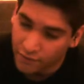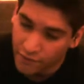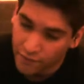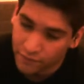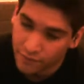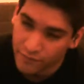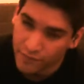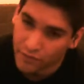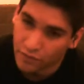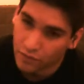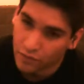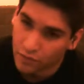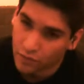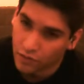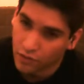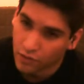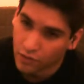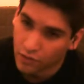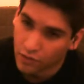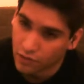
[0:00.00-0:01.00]
from the
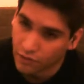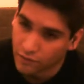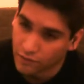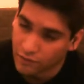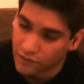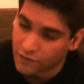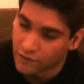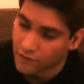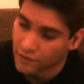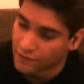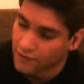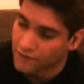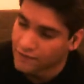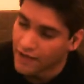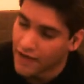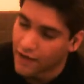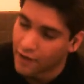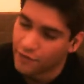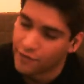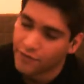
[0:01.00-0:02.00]

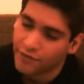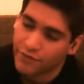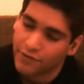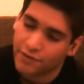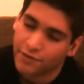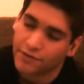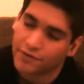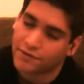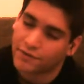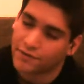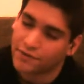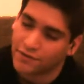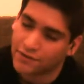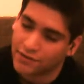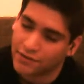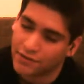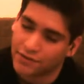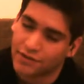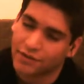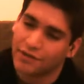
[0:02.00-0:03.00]
southest
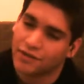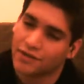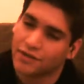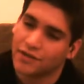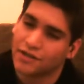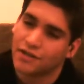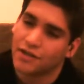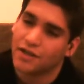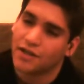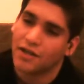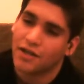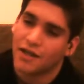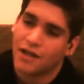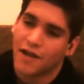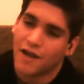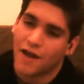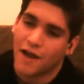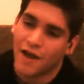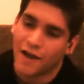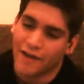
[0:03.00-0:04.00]
city
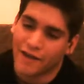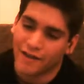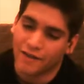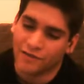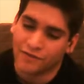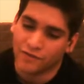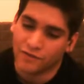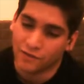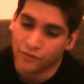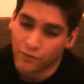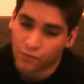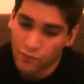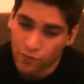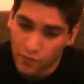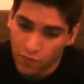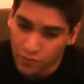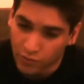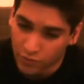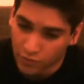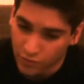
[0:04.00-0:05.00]
in the
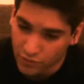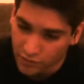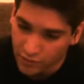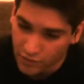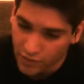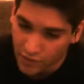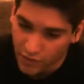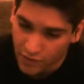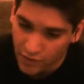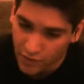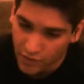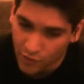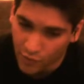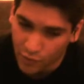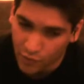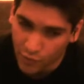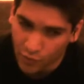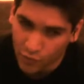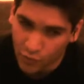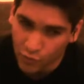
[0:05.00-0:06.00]
world,
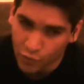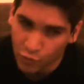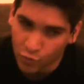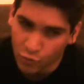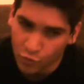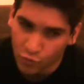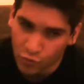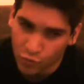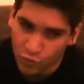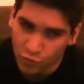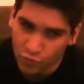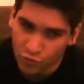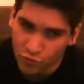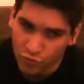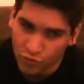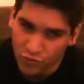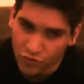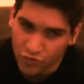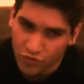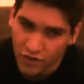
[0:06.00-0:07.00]

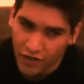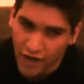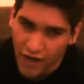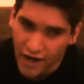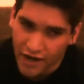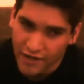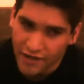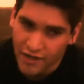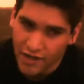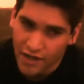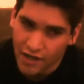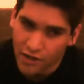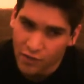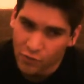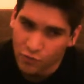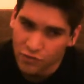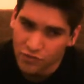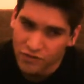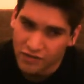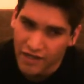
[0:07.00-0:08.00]
Ujaya,
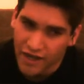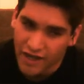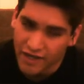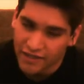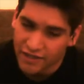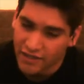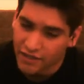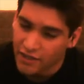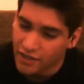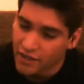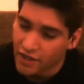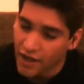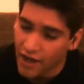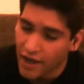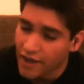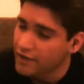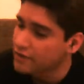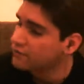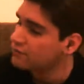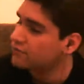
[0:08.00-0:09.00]

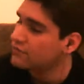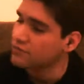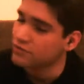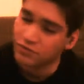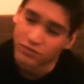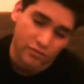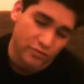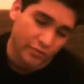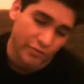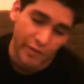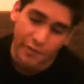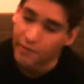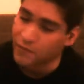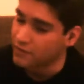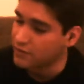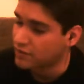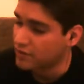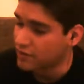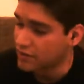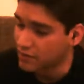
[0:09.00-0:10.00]
I don't
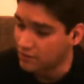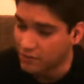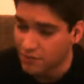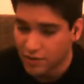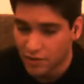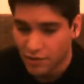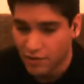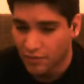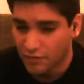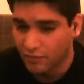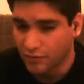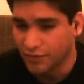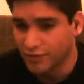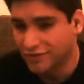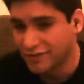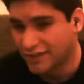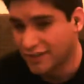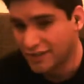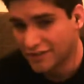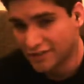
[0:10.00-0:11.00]
remember the name, but
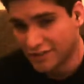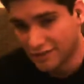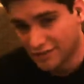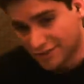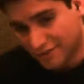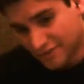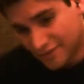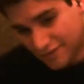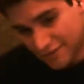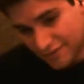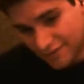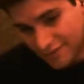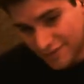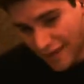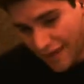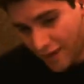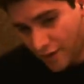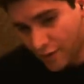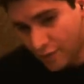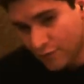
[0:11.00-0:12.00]
it's like the
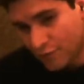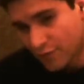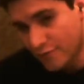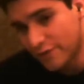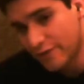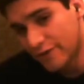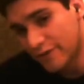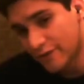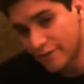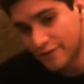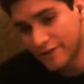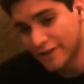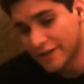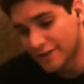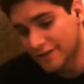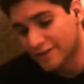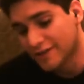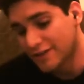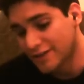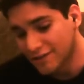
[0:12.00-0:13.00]

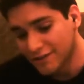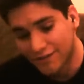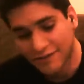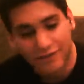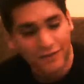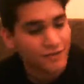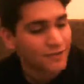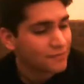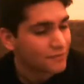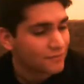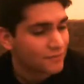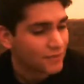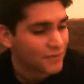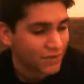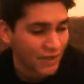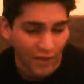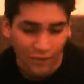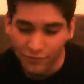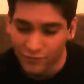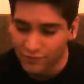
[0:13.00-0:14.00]
southernest,
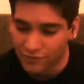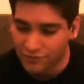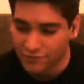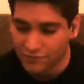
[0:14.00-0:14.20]
I